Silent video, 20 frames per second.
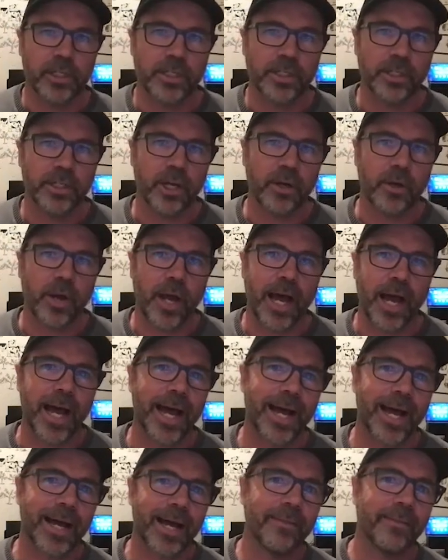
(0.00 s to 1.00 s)

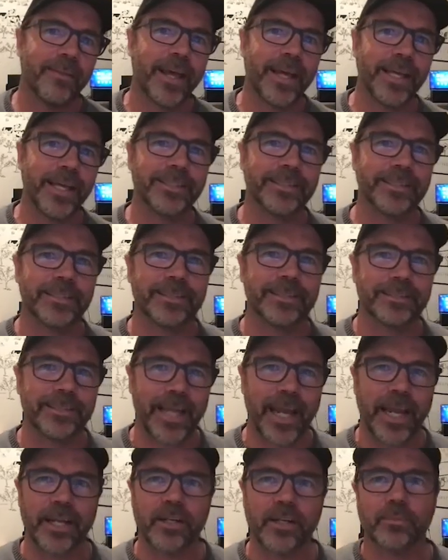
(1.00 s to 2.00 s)
Are they
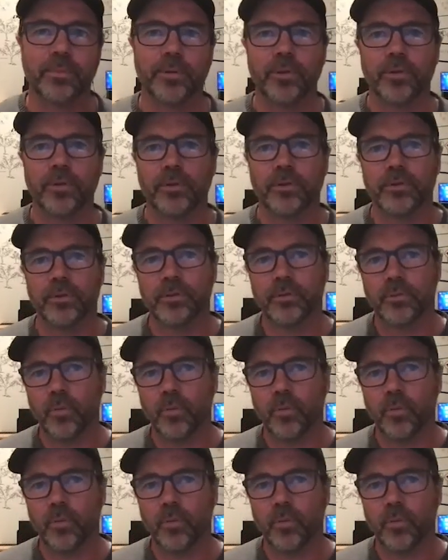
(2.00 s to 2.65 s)
sustainable?